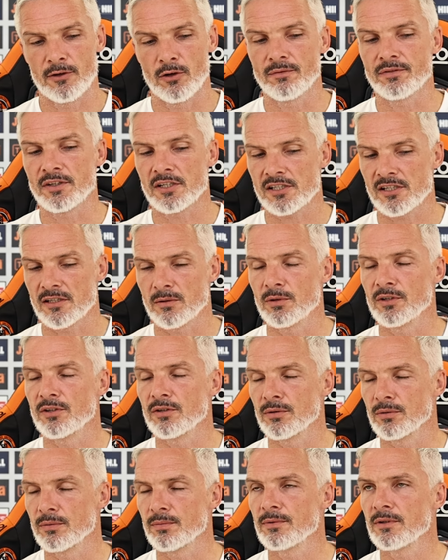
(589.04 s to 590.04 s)
and obviously we
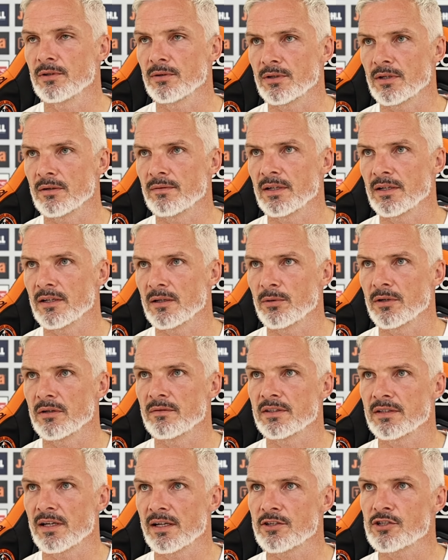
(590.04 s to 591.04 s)
do, give a little bit
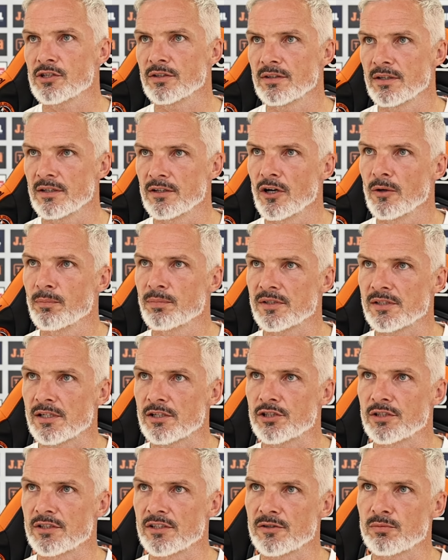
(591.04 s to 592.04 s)
of attention to the
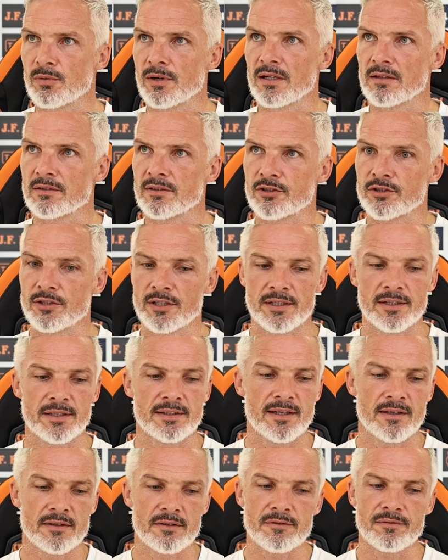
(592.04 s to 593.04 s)
opposition as well to try and
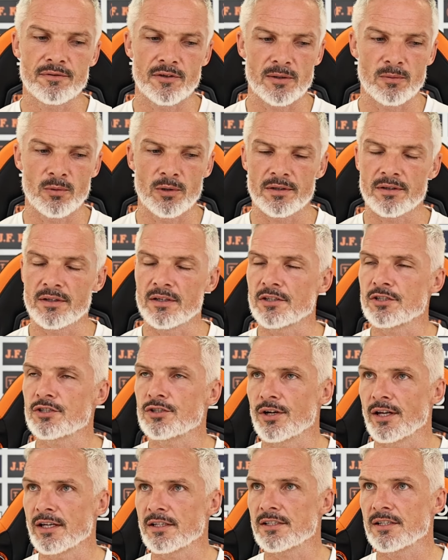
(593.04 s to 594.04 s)
identify what their
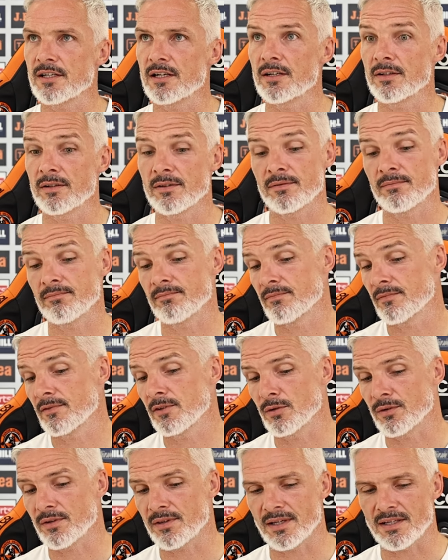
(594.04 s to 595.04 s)
strengths are and,
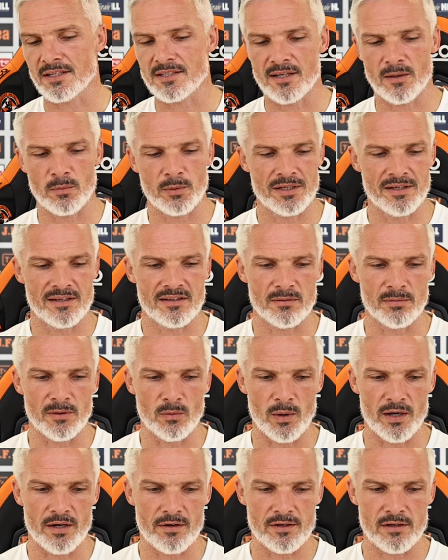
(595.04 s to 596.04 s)
things that we need to be
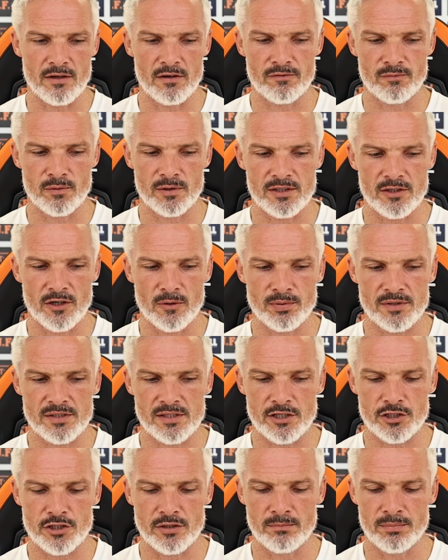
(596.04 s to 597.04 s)
wary of with the
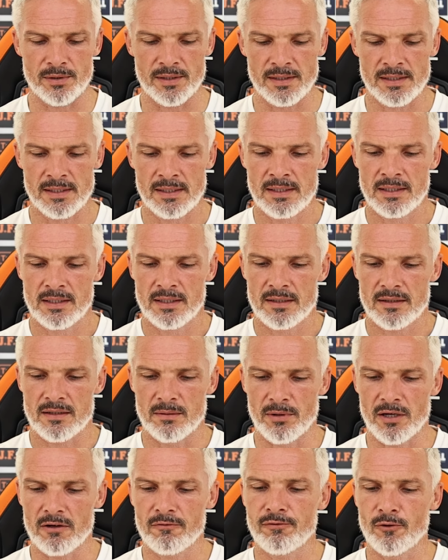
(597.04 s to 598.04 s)
opposition. But
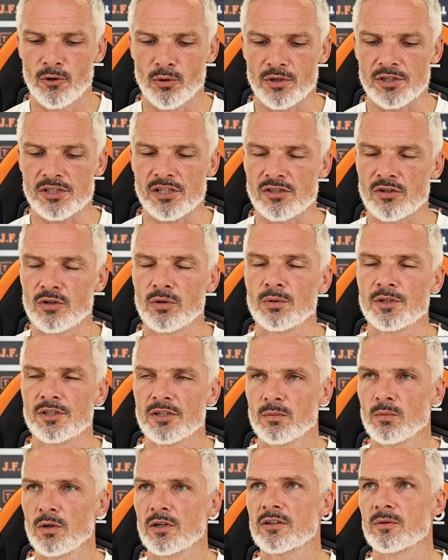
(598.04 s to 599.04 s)
the main focus is always
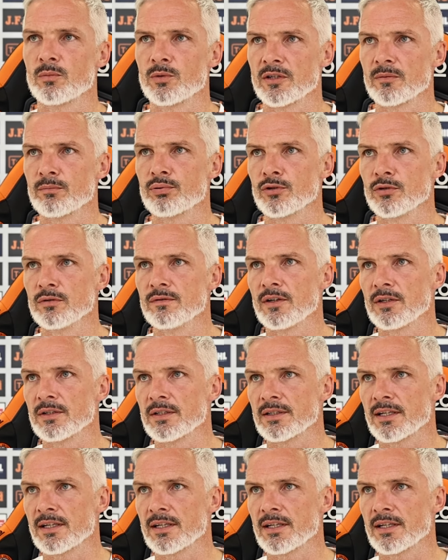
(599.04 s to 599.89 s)
on what can we improve